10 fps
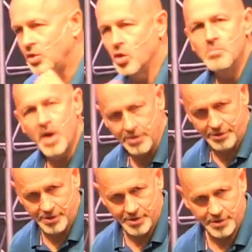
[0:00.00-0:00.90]
Your
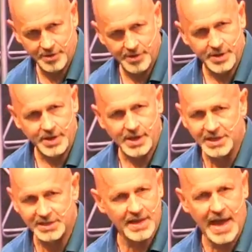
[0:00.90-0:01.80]
mother
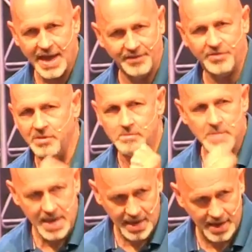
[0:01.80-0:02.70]
is not the
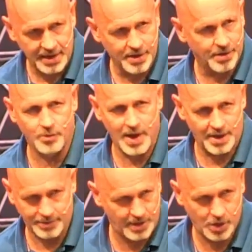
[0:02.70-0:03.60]
maid
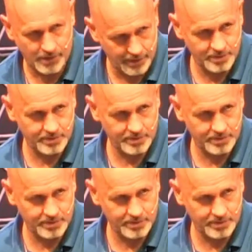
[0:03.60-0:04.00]
around here.